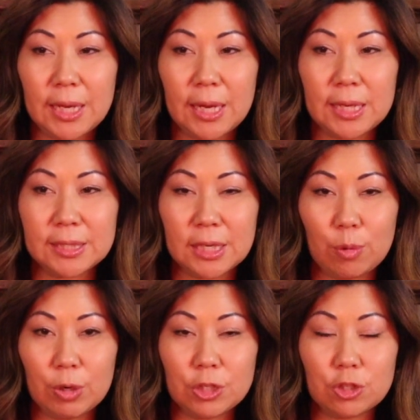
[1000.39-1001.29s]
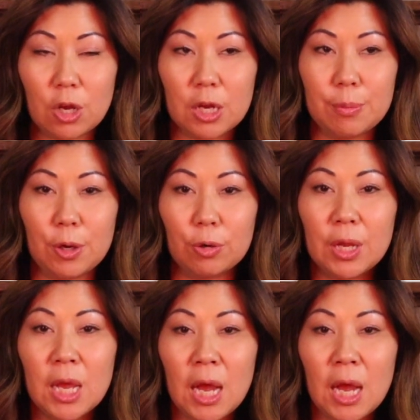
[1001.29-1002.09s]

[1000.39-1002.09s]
KAos that I want to talk about,